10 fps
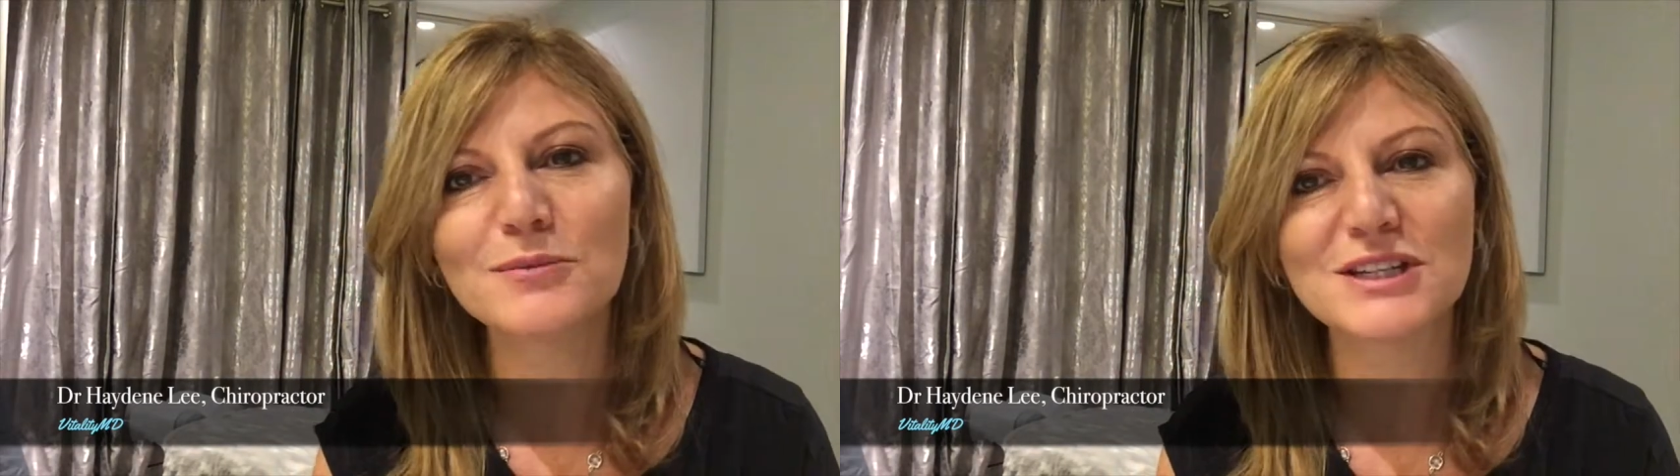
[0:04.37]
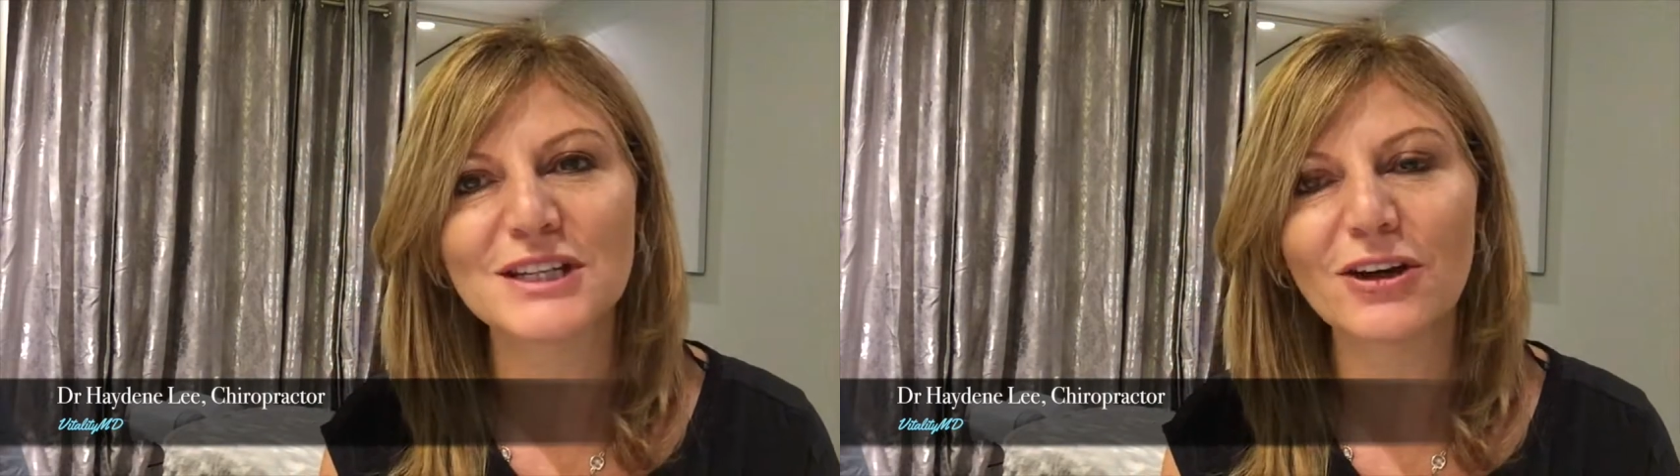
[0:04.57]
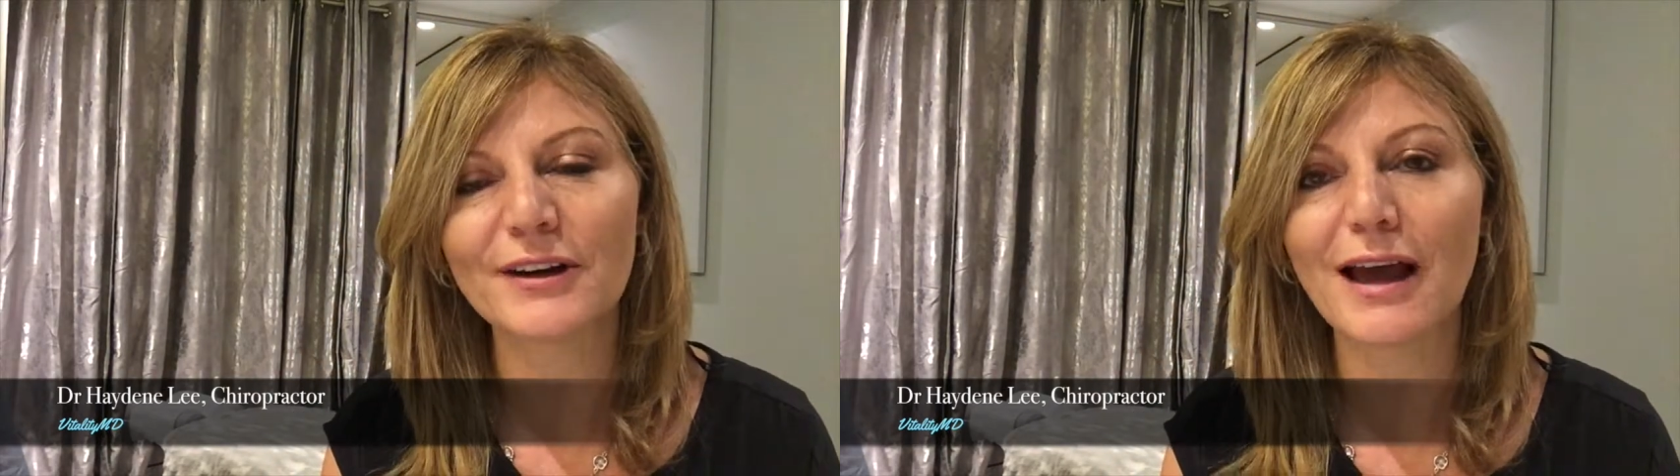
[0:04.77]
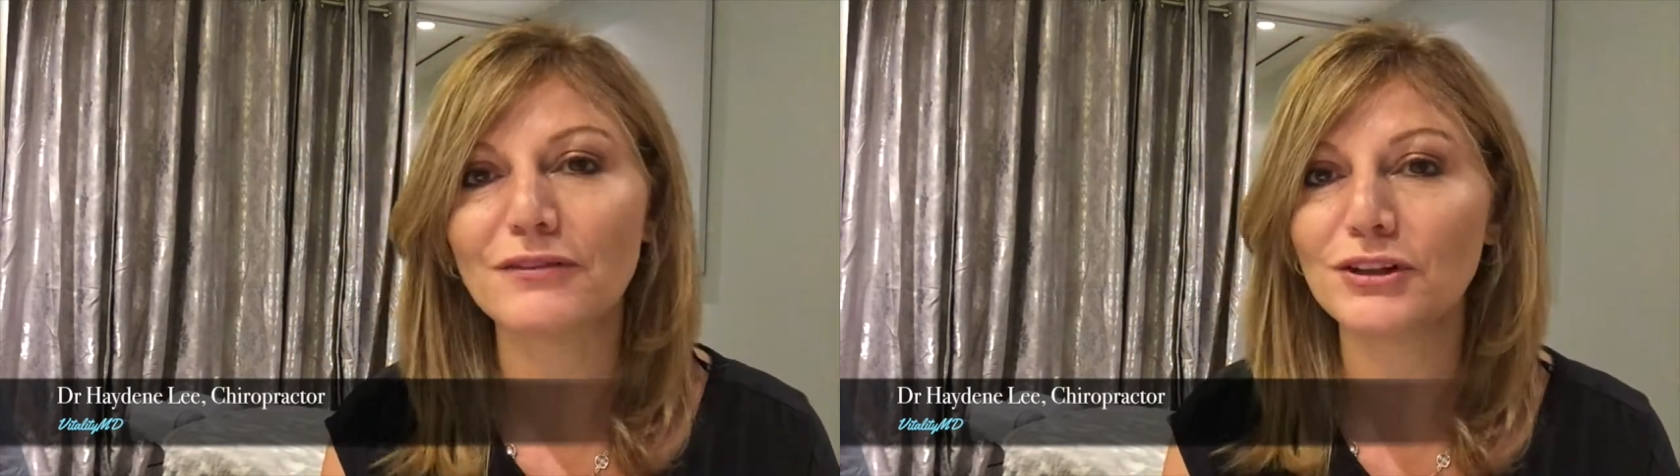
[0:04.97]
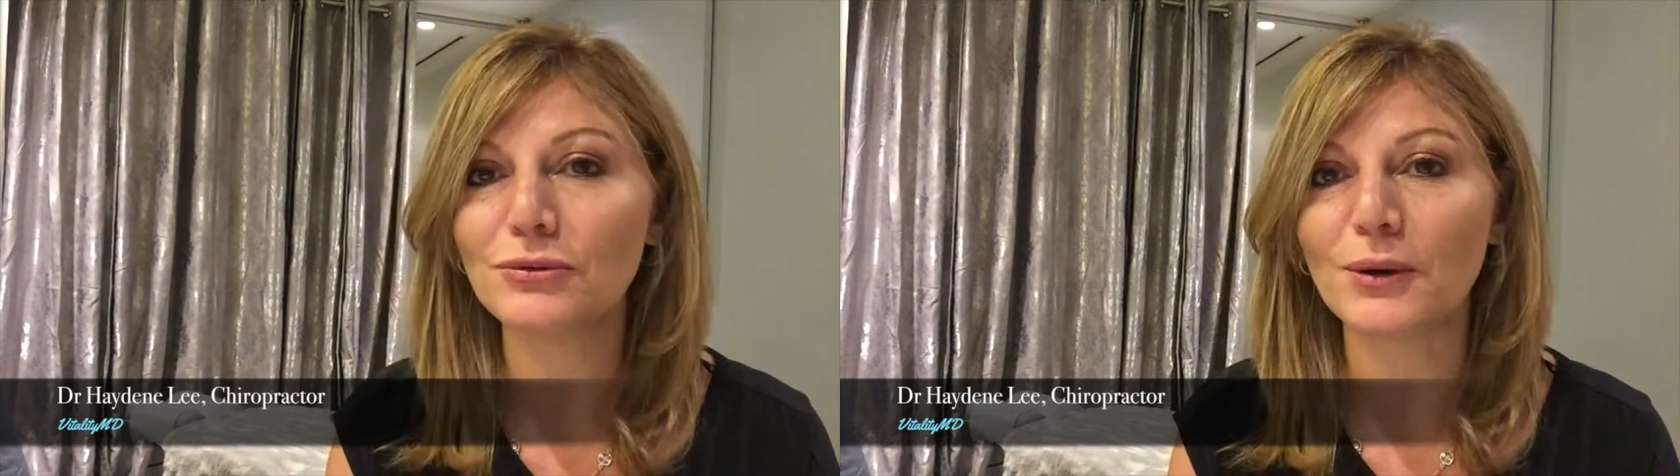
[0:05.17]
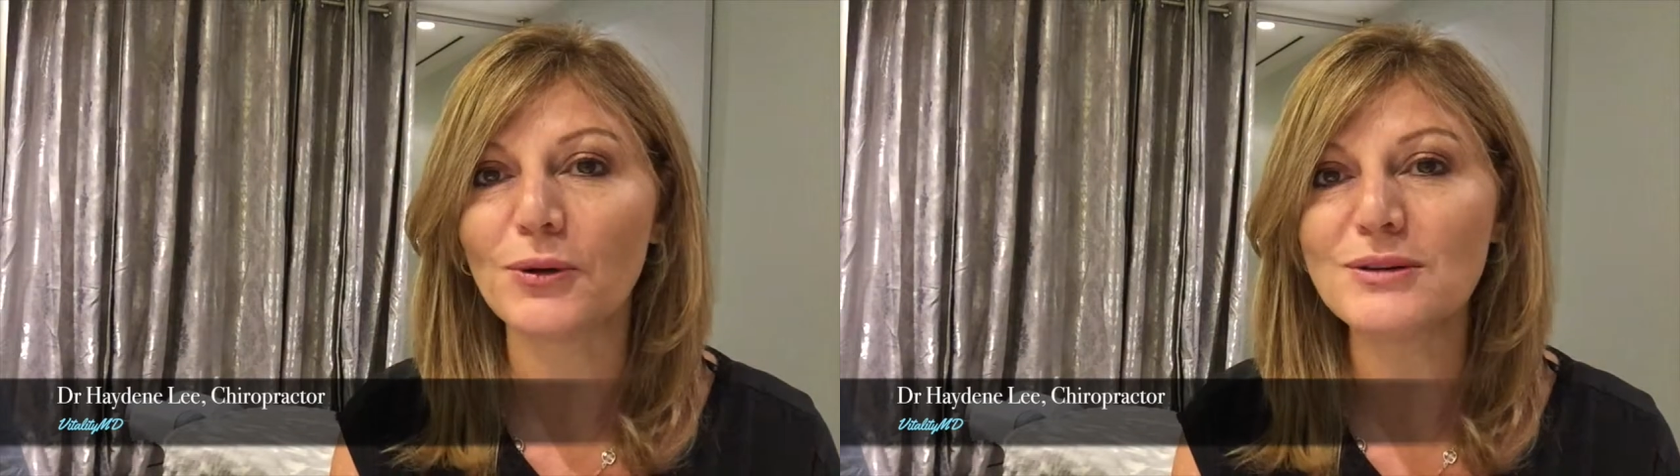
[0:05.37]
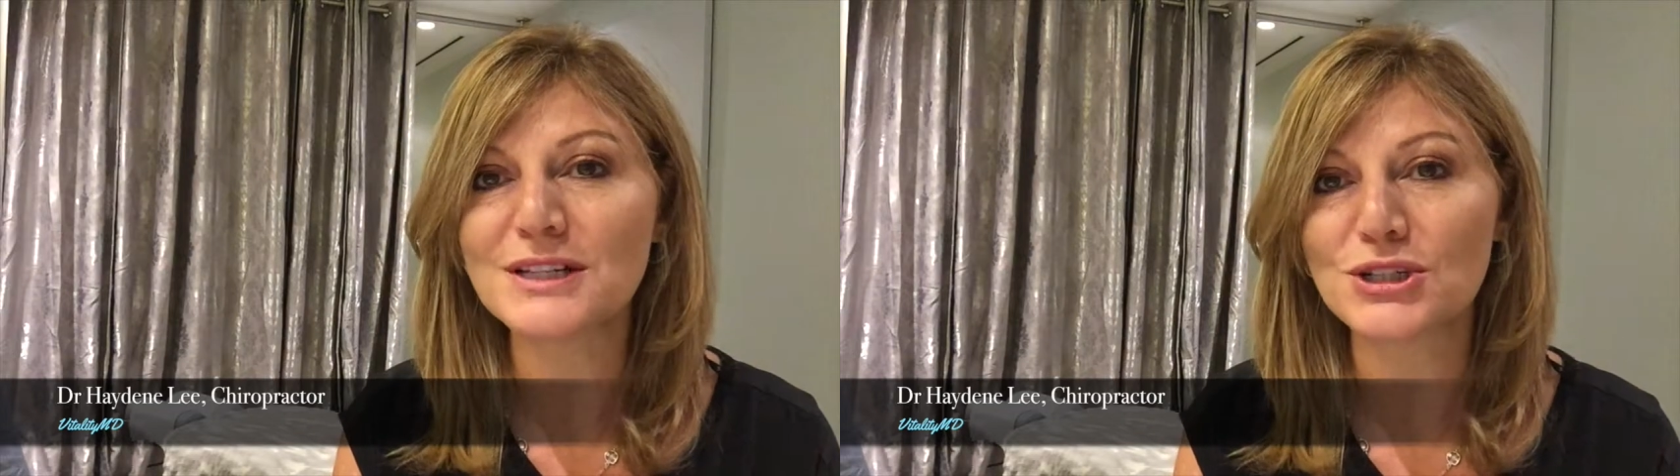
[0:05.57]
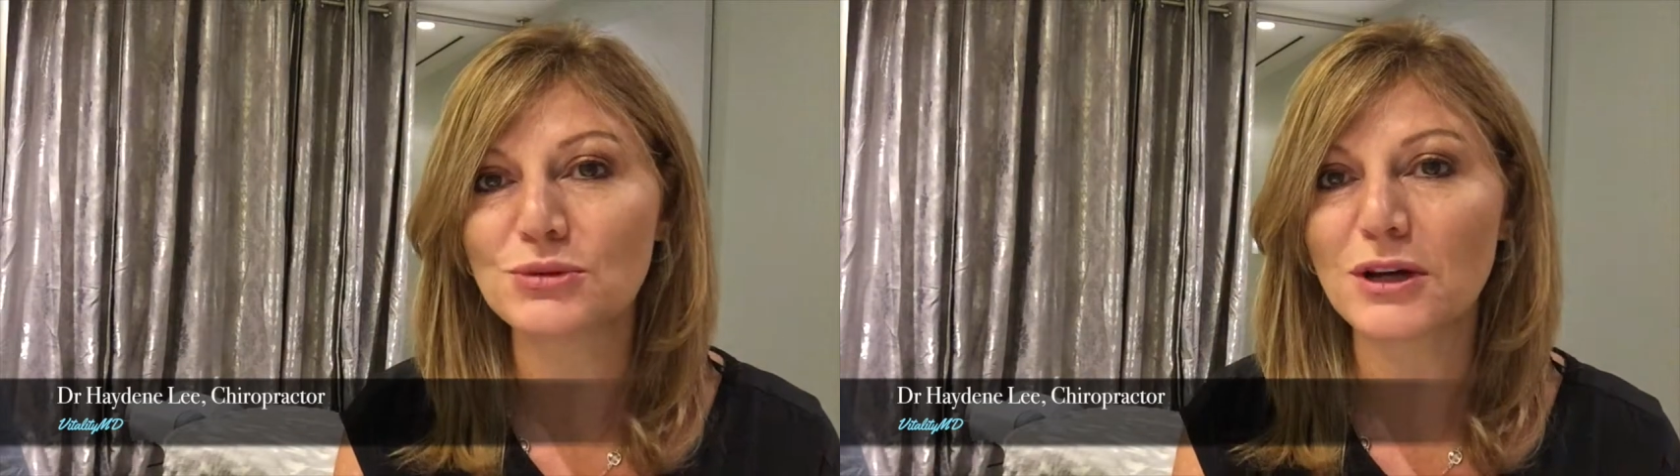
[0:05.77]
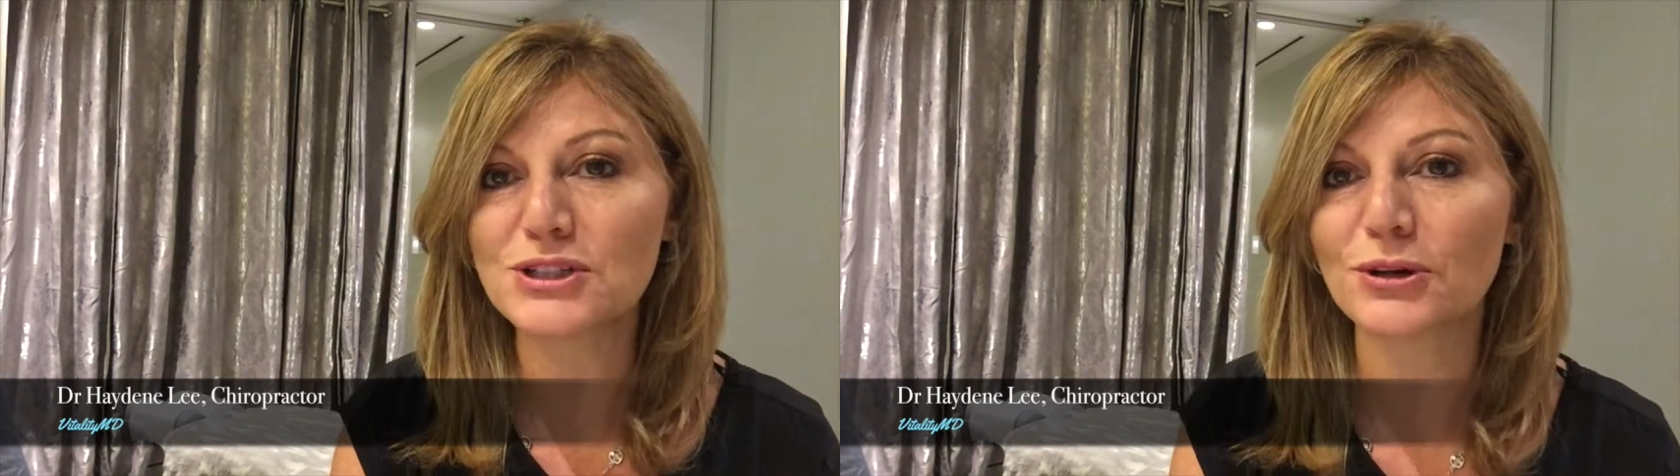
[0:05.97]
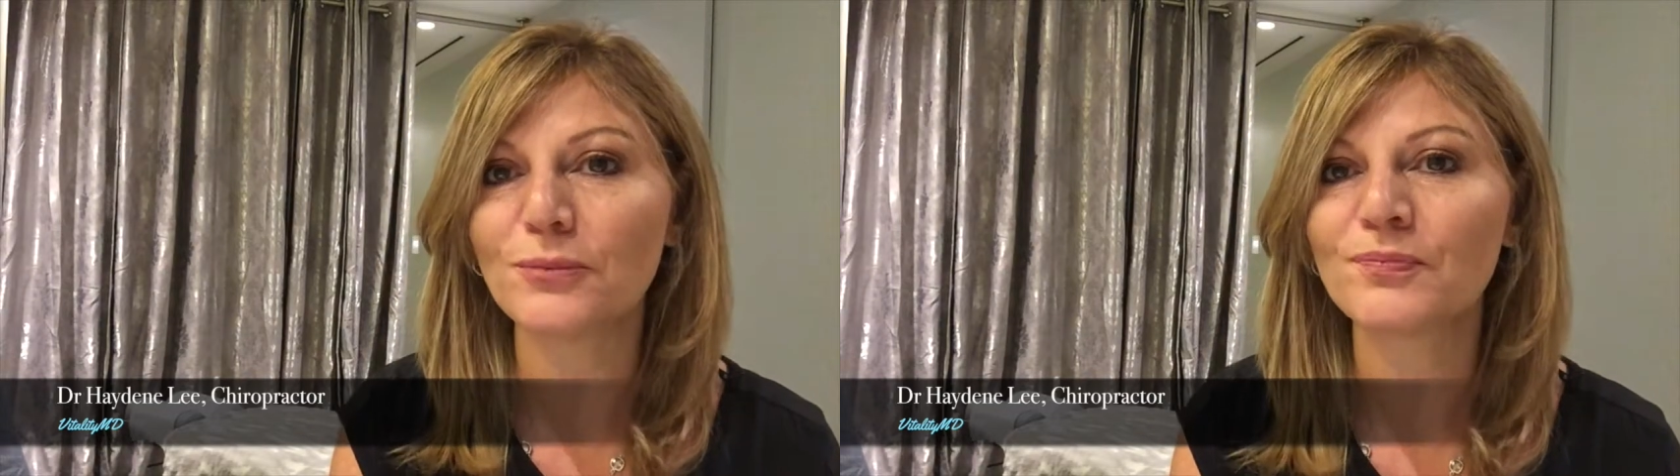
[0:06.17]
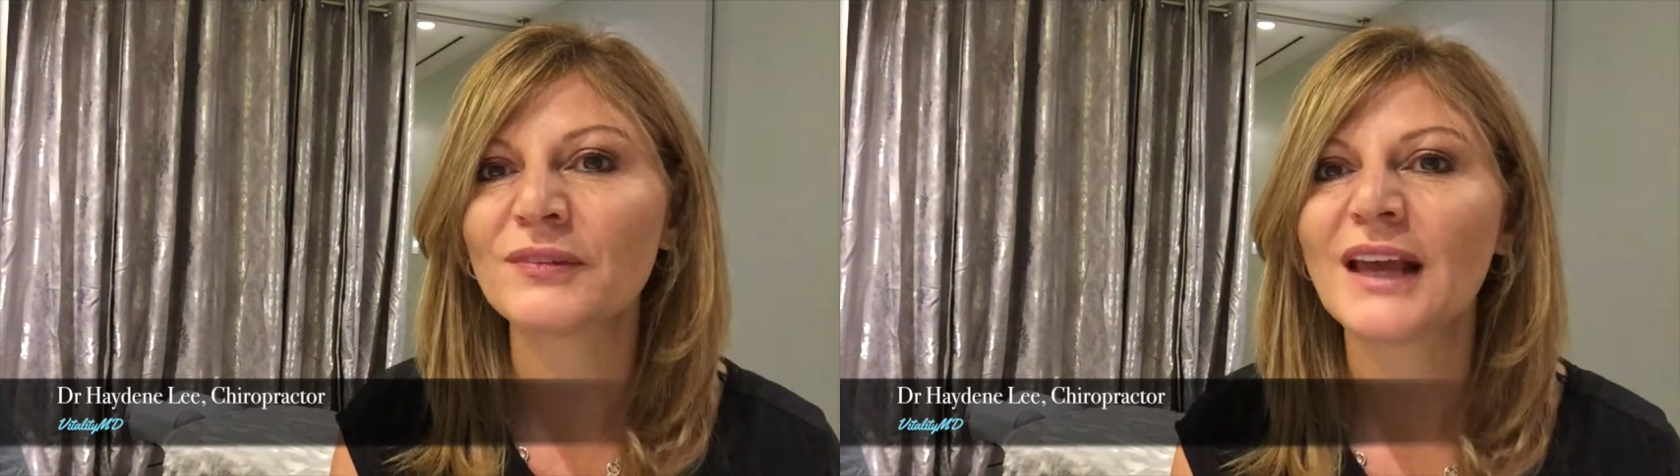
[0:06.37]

MD on Avenue Road in Toronto.